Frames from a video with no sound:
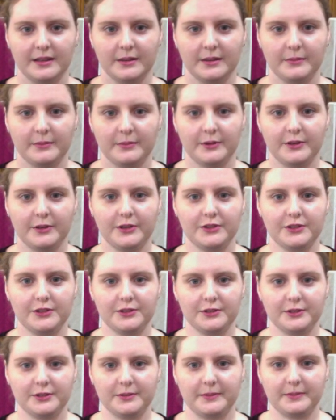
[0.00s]
Put your
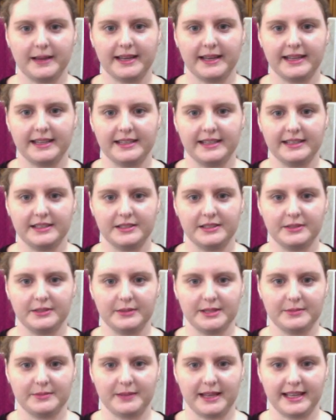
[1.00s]
sword back into its
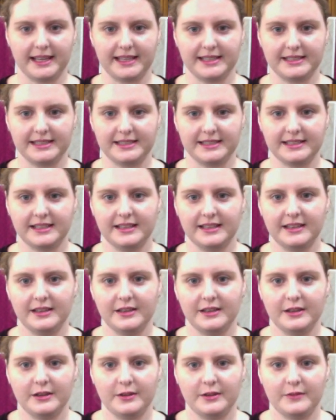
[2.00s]
place,
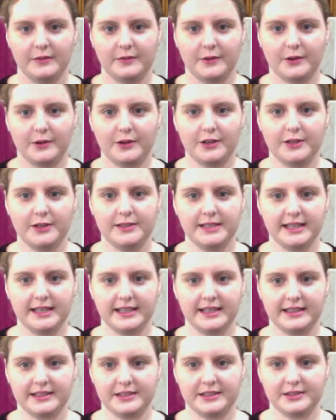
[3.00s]
for all who take
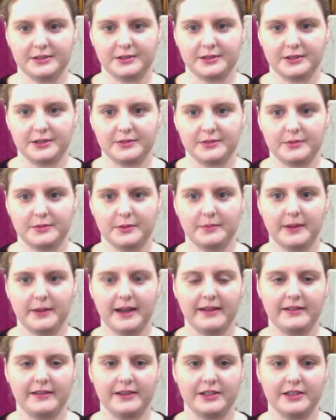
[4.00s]
the sword will
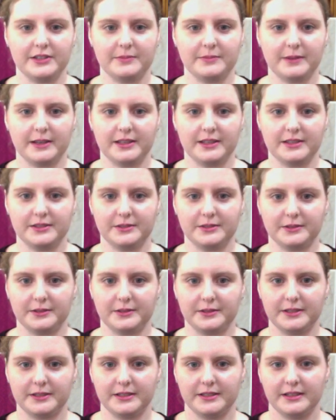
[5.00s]
perish by the
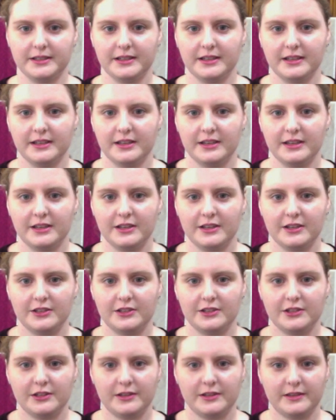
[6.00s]
sword.
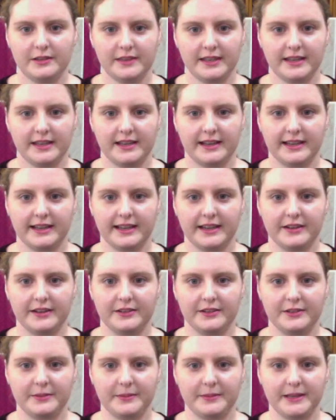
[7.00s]
Do you think I
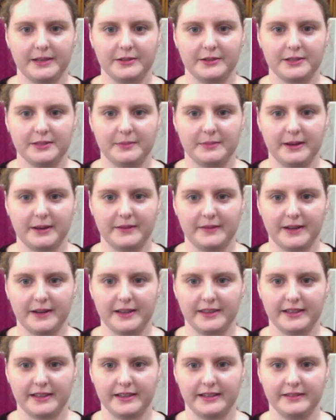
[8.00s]
cannot appeal to my
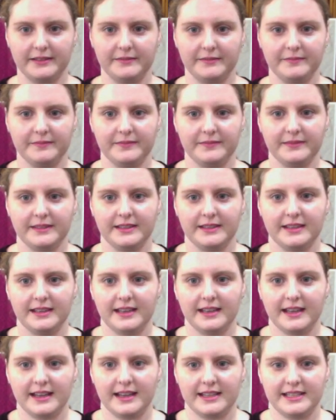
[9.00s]
Father,
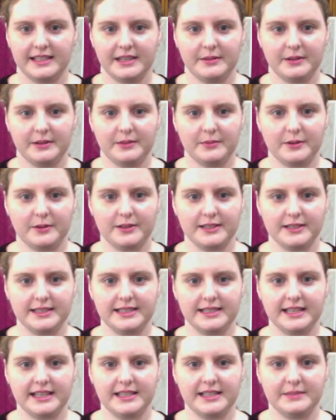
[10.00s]
and he will at once
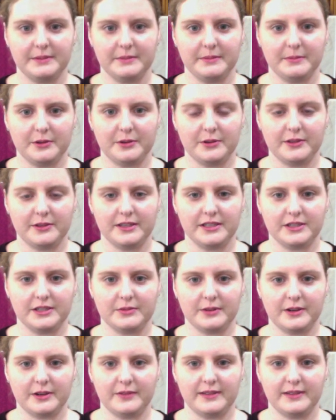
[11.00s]
send me more than
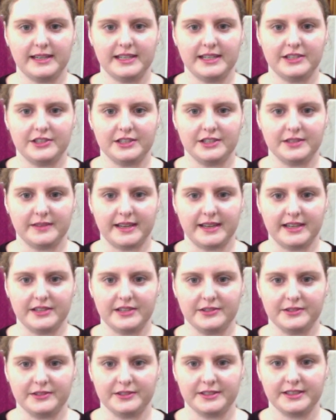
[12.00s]
12 legions of
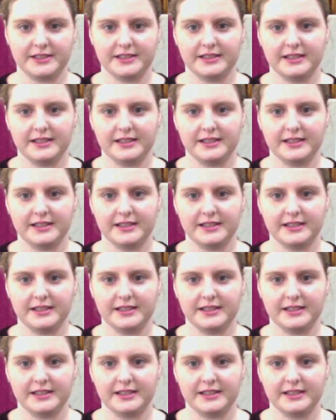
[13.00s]
angels?